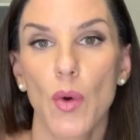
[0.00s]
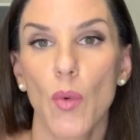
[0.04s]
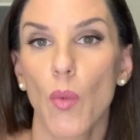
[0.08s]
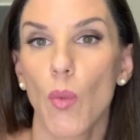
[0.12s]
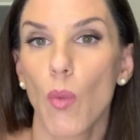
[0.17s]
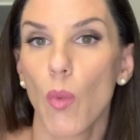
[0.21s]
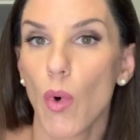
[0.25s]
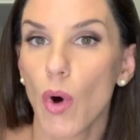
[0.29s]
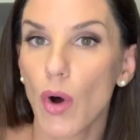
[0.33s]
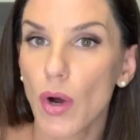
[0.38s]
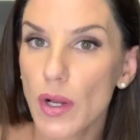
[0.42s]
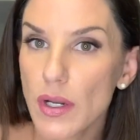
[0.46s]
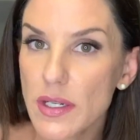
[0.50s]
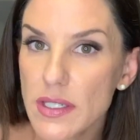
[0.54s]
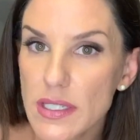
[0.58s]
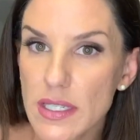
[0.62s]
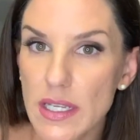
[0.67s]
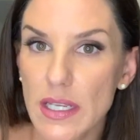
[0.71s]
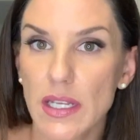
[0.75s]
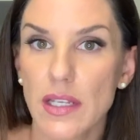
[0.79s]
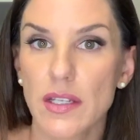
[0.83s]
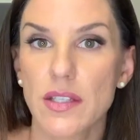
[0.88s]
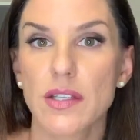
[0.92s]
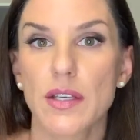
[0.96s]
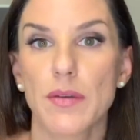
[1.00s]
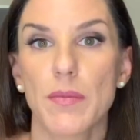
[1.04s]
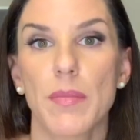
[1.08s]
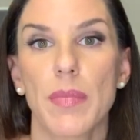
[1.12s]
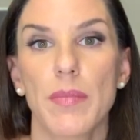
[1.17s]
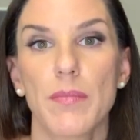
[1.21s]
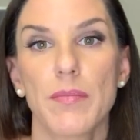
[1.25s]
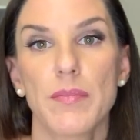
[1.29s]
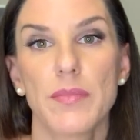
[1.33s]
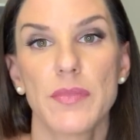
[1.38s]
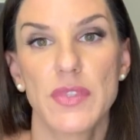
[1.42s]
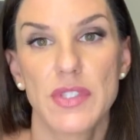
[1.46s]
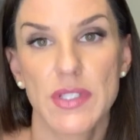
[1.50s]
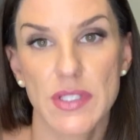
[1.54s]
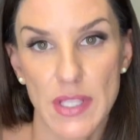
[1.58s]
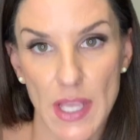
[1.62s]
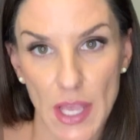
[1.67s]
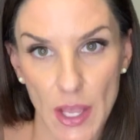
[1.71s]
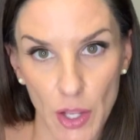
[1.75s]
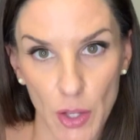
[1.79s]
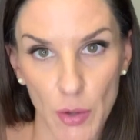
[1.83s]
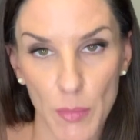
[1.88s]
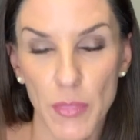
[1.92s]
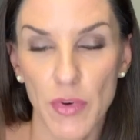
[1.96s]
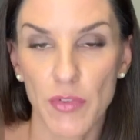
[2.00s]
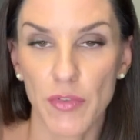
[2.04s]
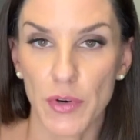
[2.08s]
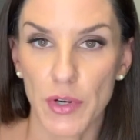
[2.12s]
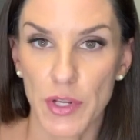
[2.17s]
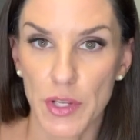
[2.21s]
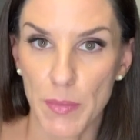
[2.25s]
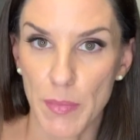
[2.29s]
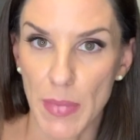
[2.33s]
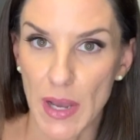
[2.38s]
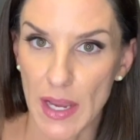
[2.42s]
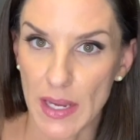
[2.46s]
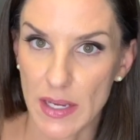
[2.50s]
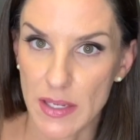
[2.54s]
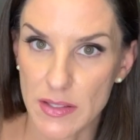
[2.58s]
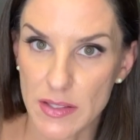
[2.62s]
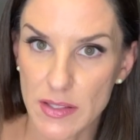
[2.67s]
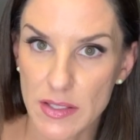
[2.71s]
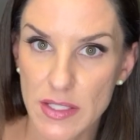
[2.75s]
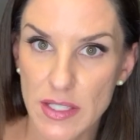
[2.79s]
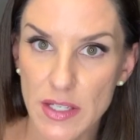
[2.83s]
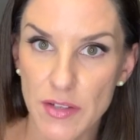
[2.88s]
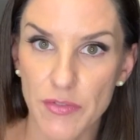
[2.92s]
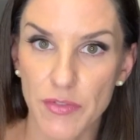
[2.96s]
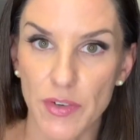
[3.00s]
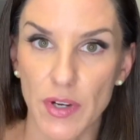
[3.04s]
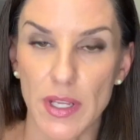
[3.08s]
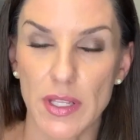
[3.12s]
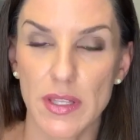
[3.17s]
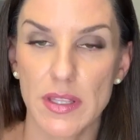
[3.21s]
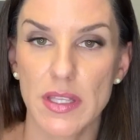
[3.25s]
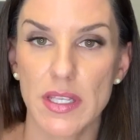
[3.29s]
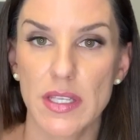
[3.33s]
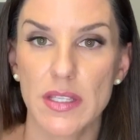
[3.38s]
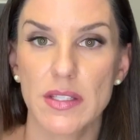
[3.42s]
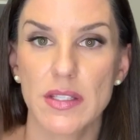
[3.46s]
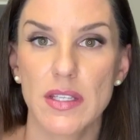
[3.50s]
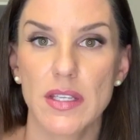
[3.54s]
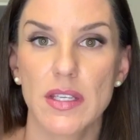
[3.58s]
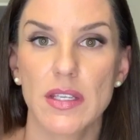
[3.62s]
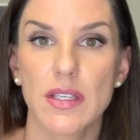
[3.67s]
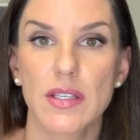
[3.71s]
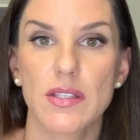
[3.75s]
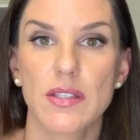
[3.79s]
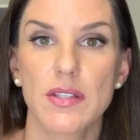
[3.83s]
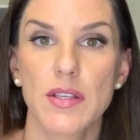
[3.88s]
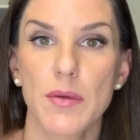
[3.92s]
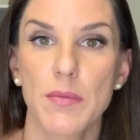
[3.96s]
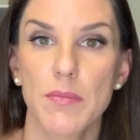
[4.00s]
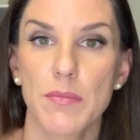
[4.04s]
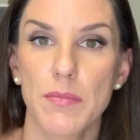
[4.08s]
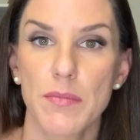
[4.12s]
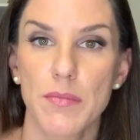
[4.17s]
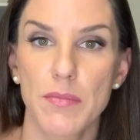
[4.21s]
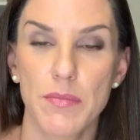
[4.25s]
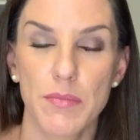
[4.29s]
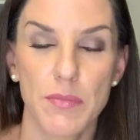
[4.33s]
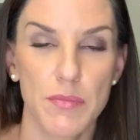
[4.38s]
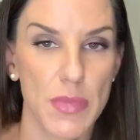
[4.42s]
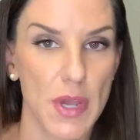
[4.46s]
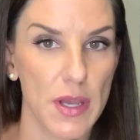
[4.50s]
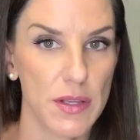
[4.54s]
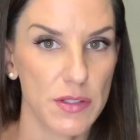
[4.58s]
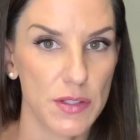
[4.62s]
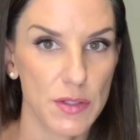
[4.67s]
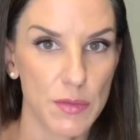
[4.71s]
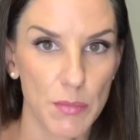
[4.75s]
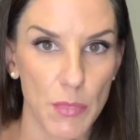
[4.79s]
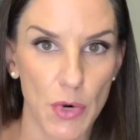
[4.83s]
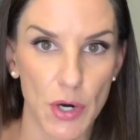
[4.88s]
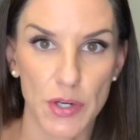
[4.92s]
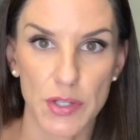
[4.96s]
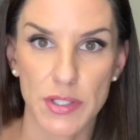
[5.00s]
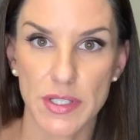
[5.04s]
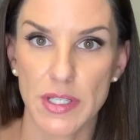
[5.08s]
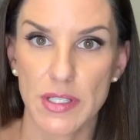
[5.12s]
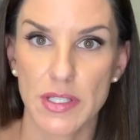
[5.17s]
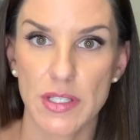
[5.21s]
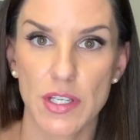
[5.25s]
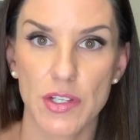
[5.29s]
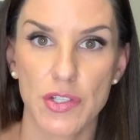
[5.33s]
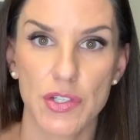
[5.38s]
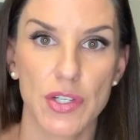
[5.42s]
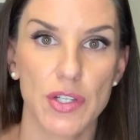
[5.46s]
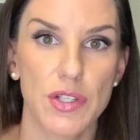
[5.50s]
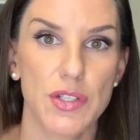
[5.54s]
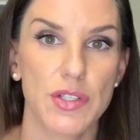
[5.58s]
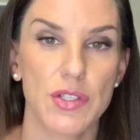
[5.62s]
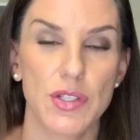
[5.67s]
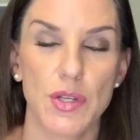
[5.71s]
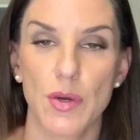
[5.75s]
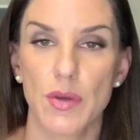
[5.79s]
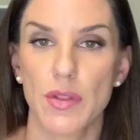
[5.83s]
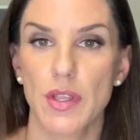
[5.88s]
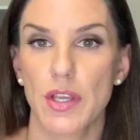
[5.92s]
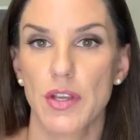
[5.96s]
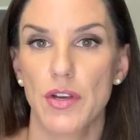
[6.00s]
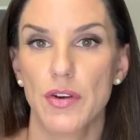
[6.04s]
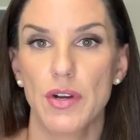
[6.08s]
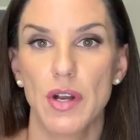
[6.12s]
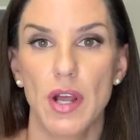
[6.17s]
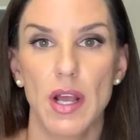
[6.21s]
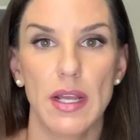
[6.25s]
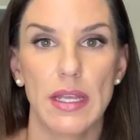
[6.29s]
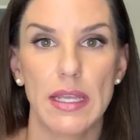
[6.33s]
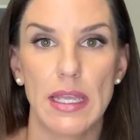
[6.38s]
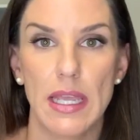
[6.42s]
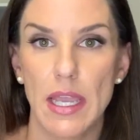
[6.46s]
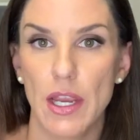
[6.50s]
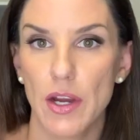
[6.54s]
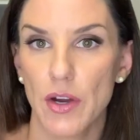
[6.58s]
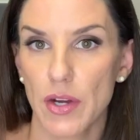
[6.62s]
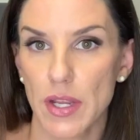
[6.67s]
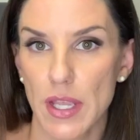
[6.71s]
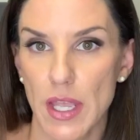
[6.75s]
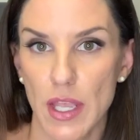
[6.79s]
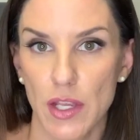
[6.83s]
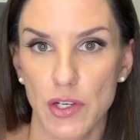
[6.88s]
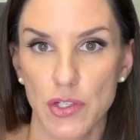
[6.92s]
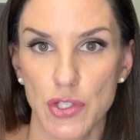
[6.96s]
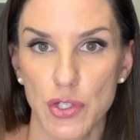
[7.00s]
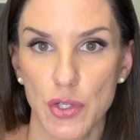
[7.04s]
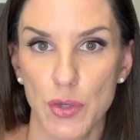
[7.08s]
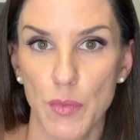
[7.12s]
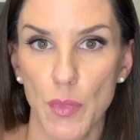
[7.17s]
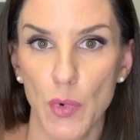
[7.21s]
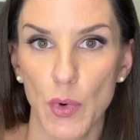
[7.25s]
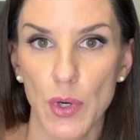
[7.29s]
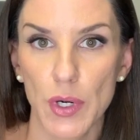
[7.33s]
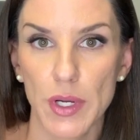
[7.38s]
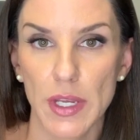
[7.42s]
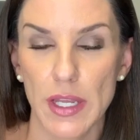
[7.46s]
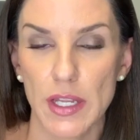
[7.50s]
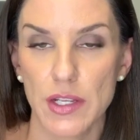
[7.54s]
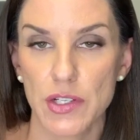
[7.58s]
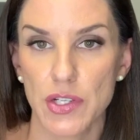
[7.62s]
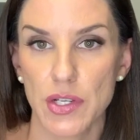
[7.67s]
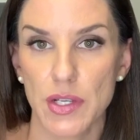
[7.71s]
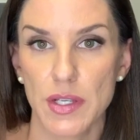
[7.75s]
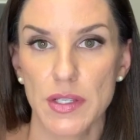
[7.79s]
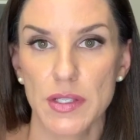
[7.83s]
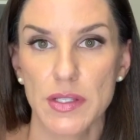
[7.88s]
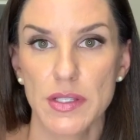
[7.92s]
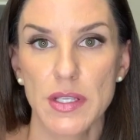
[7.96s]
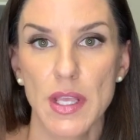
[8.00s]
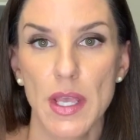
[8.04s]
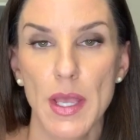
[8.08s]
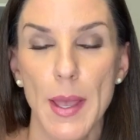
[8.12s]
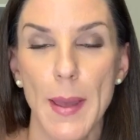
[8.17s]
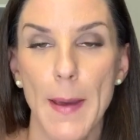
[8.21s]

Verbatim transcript: Wanting to sell before you buy is different. This is a smart decision so that you're not carrying two mortgages,